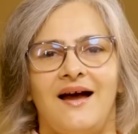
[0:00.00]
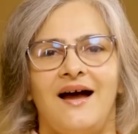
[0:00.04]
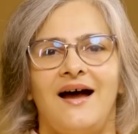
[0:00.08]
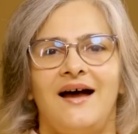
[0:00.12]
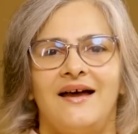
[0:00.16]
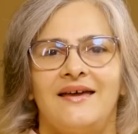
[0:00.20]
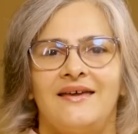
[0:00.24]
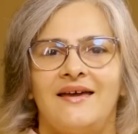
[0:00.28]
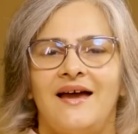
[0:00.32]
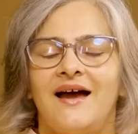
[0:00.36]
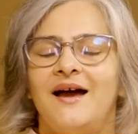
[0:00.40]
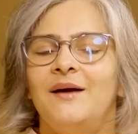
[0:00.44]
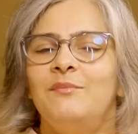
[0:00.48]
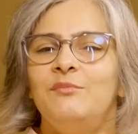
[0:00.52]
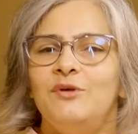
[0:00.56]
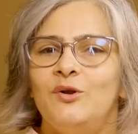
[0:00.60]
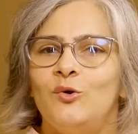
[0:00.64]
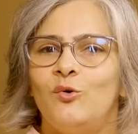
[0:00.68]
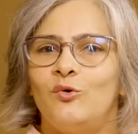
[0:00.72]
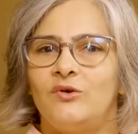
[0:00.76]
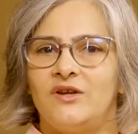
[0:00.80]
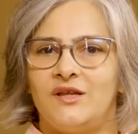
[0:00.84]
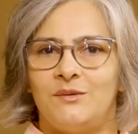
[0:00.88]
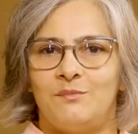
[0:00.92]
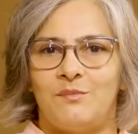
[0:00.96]
Hi, I'm
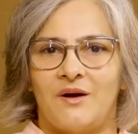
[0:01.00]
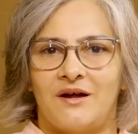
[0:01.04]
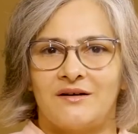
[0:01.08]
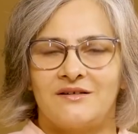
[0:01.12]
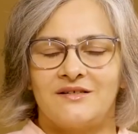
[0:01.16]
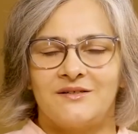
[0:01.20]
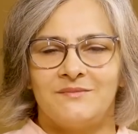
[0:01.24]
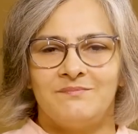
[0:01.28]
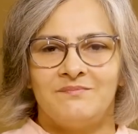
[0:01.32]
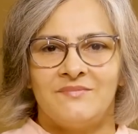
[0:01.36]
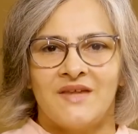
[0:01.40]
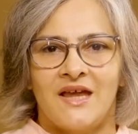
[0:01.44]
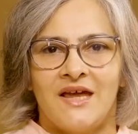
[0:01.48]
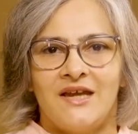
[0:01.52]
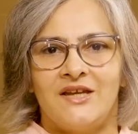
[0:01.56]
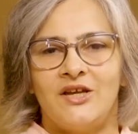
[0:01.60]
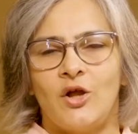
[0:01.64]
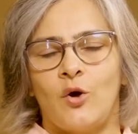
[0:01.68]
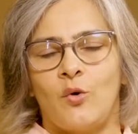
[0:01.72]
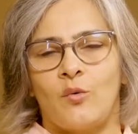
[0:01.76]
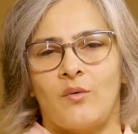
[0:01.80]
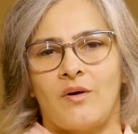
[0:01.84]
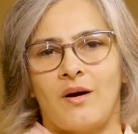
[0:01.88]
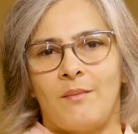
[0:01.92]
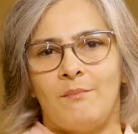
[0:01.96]
Maloney Bhatt.
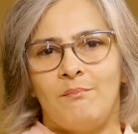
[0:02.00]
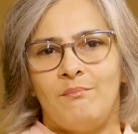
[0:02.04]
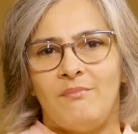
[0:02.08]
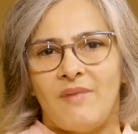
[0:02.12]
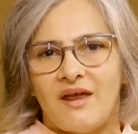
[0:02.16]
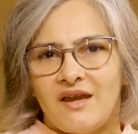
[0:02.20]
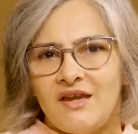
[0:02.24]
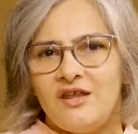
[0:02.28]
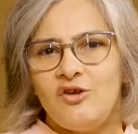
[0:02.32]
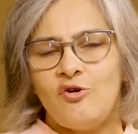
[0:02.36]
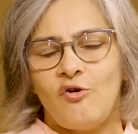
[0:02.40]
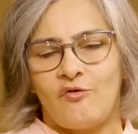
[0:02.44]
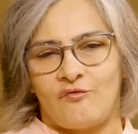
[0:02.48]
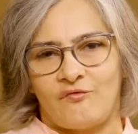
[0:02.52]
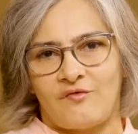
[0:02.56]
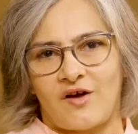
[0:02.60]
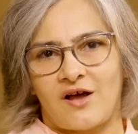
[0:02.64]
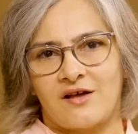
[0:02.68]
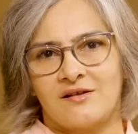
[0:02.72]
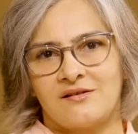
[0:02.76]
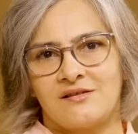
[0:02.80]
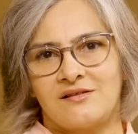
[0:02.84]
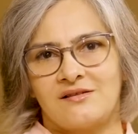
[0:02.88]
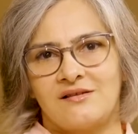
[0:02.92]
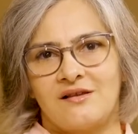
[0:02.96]
Now, many of
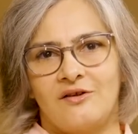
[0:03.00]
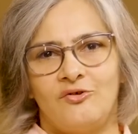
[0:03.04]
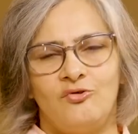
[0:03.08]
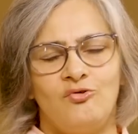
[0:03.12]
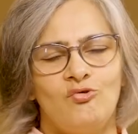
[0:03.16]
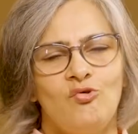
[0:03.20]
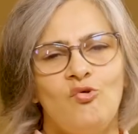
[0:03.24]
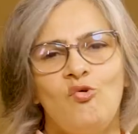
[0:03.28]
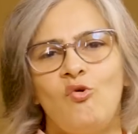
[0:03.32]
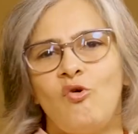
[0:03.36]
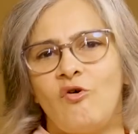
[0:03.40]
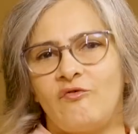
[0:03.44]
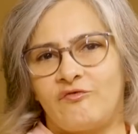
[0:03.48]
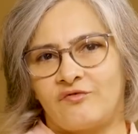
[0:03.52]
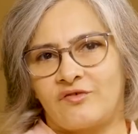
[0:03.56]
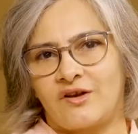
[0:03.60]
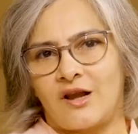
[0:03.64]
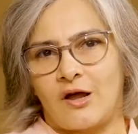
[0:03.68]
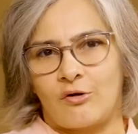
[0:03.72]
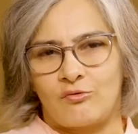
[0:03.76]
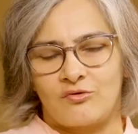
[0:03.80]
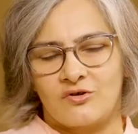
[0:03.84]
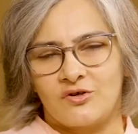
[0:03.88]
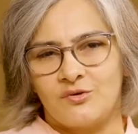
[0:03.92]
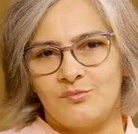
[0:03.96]
us know of
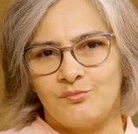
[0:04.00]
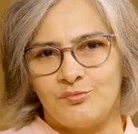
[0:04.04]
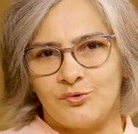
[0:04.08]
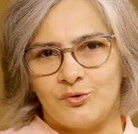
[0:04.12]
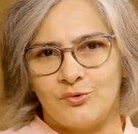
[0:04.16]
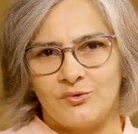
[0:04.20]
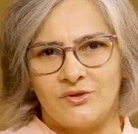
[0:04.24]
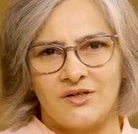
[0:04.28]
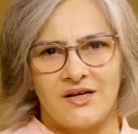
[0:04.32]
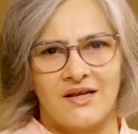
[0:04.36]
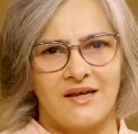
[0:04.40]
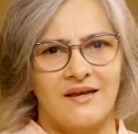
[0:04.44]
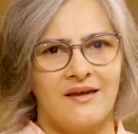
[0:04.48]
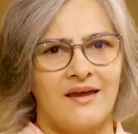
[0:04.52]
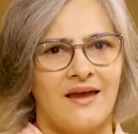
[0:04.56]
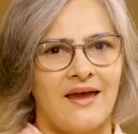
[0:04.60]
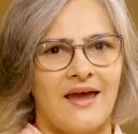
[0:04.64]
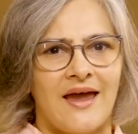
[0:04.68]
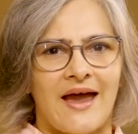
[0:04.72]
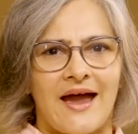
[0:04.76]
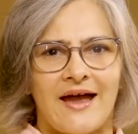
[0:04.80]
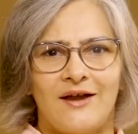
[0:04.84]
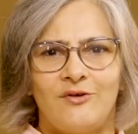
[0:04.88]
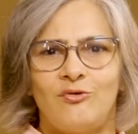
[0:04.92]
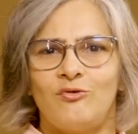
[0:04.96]
cloud computing,
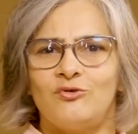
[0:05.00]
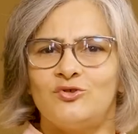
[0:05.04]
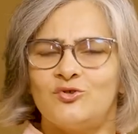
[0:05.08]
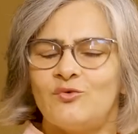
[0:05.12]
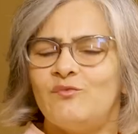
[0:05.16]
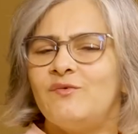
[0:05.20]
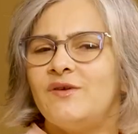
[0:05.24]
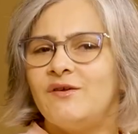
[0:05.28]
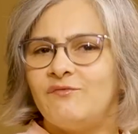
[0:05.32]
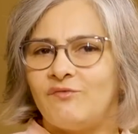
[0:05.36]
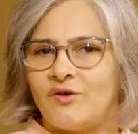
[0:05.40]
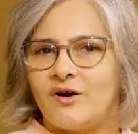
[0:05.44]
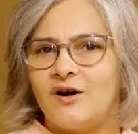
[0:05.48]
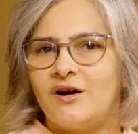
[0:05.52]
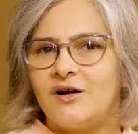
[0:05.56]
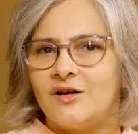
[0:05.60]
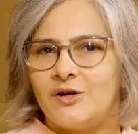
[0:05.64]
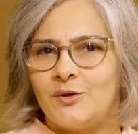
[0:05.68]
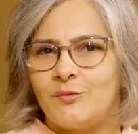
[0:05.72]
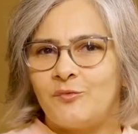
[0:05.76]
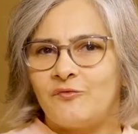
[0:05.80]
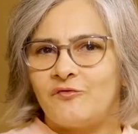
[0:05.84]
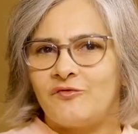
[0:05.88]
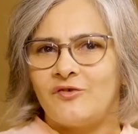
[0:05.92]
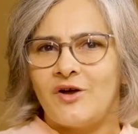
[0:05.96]
and also we've heard
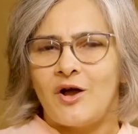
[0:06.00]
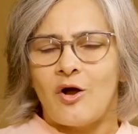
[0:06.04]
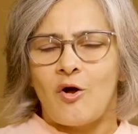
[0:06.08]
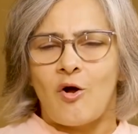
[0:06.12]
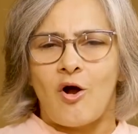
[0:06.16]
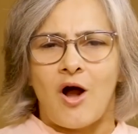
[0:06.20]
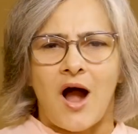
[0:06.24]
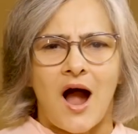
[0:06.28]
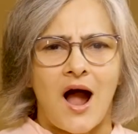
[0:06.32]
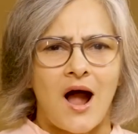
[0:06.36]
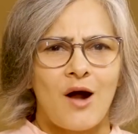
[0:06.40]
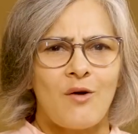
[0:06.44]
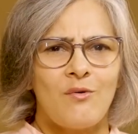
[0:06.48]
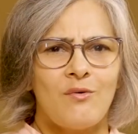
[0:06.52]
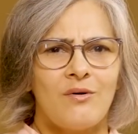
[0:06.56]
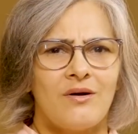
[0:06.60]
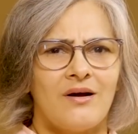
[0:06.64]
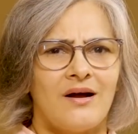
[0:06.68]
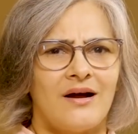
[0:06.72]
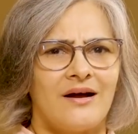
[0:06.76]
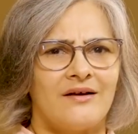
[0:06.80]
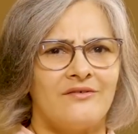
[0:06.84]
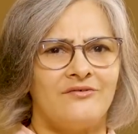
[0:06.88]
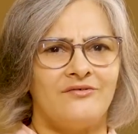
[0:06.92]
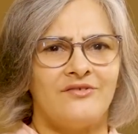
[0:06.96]
of how
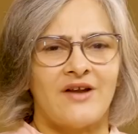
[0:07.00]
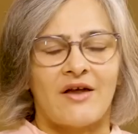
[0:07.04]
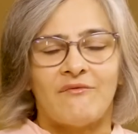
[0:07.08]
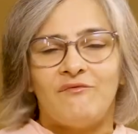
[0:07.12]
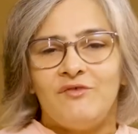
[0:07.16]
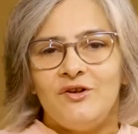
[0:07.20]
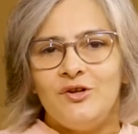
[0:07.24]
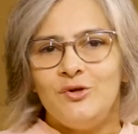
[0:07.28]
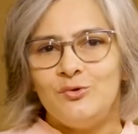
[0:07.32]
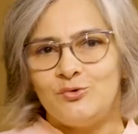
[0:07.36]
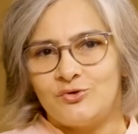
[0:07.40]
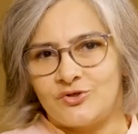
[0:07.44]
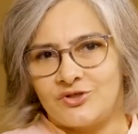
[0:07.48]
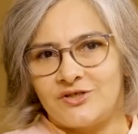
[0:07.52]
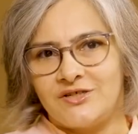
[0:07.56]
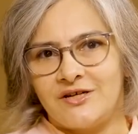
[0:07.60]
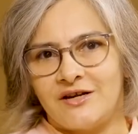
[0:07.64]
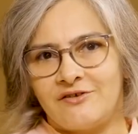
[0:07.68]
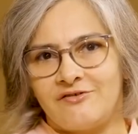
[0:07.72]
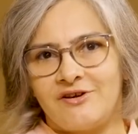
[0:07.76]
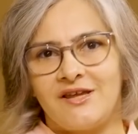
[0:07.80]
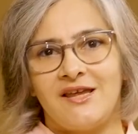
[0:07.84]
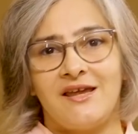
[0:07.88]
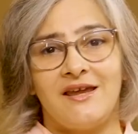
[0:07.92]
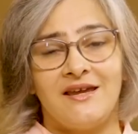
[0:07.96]

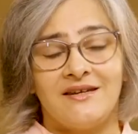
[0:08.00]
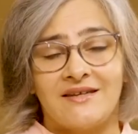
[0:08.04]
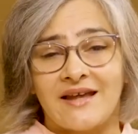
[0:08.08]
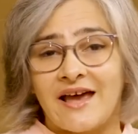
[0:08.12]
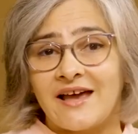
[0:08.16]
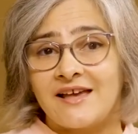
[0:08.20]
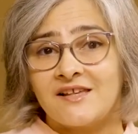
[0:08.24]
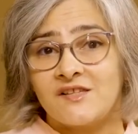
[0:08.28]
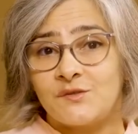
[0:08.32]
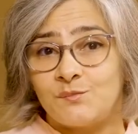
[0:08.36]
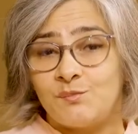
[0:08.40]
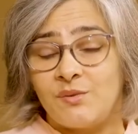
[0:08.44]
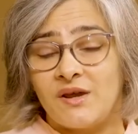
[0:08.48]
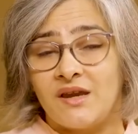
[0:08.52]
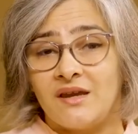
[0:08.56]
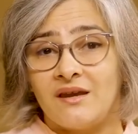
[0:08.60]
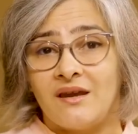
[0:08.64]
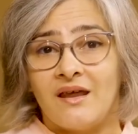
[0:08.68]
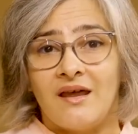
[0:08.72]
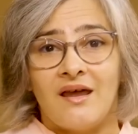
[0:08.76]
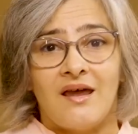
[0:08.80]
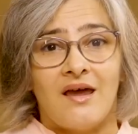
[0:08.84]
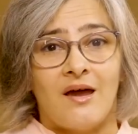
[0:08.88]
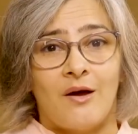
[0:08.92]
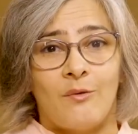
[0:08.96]
revolutionary it has been
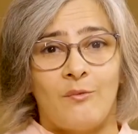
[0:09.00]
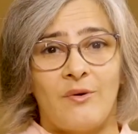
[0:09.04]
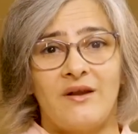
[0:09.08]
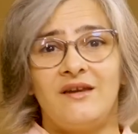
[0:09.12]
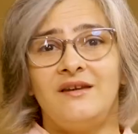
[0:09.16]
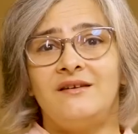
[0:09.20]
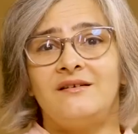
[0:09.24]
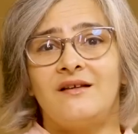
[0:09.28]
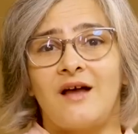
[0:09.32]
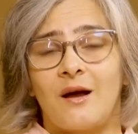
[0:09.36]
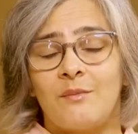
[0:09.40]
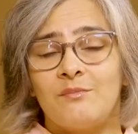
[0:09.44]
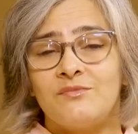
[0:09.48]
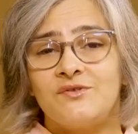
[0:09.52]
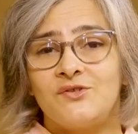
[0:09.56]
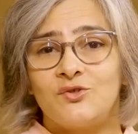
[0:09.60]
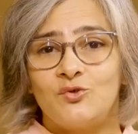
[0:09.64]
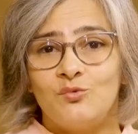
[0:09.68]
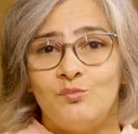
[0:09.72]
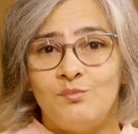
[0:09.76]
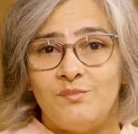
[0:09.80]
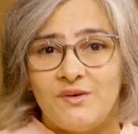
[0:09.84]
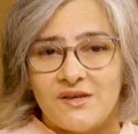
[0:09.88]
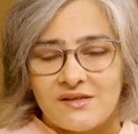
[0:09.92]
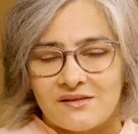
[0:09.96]
when it comes to
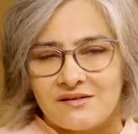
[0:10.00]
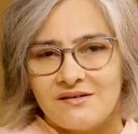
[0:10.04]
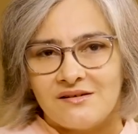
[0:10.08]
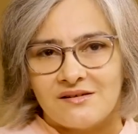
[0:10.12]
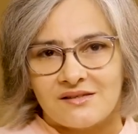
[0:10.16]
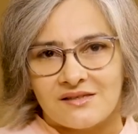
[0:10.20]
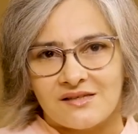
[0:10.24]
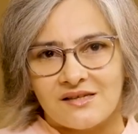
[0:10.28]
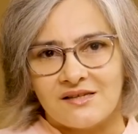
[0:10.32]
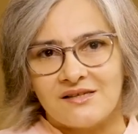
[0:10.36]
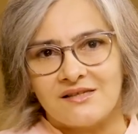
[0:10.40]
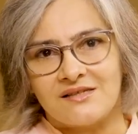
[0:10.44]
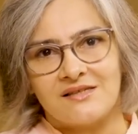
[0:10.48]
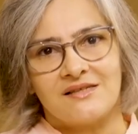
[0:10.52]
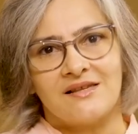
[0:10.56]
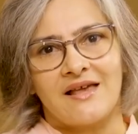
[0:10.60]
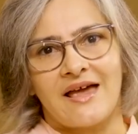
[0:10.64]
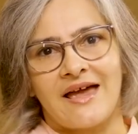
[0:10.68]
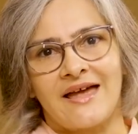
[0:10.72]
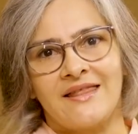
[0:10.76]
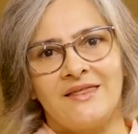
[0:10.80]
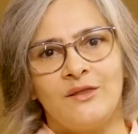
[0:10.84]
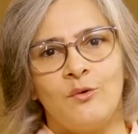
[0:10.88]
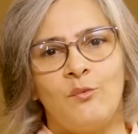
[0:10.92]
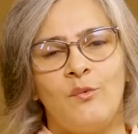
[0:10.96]
businesses
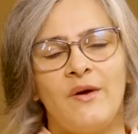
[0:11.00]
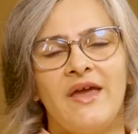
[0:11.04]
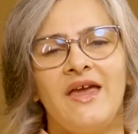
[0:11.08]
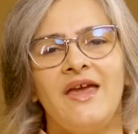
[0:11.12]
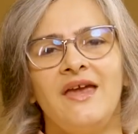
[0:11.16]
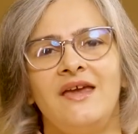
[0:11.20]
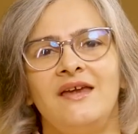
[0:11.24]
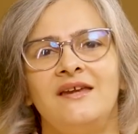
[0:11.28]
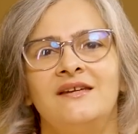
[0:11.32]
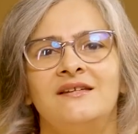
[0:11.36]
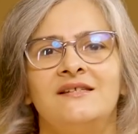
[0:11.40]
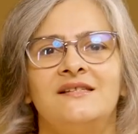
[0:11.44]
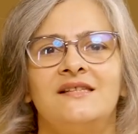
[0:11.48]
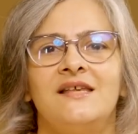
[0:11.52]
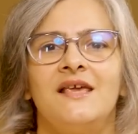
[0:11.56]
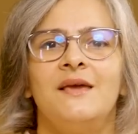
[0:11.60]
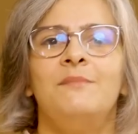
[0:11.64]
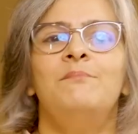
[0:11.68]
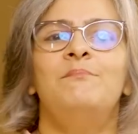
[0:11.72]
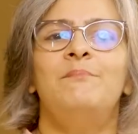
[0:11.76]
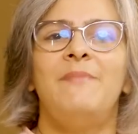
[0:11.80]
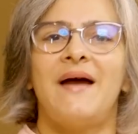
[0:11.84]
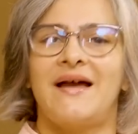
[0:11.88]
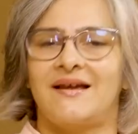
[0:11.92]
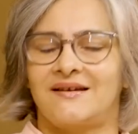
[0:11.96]
and the way it is
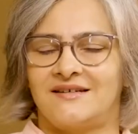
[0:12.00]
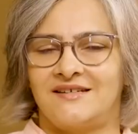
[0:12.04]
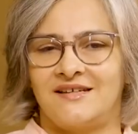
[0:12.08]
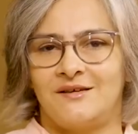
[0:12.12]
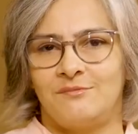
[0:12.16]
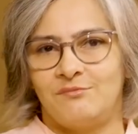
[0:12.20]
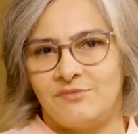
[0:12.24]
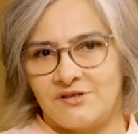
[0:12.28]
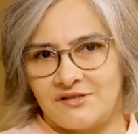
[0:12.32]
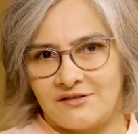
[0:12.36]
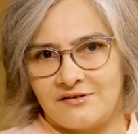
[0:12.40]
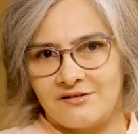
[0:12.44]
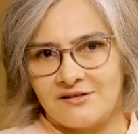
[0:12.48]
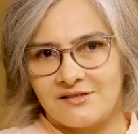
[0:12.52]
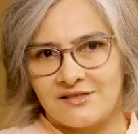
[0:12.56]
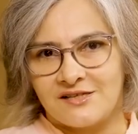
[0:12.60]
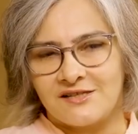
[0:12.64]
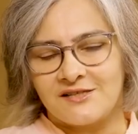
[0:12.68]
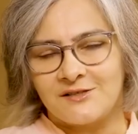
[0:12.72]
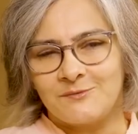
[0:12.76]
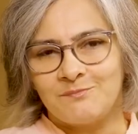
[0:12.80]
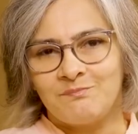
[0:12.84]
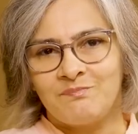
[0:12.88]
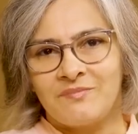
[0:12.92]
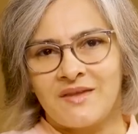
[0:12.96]
impacting
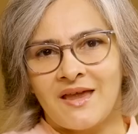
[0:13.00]
businesses.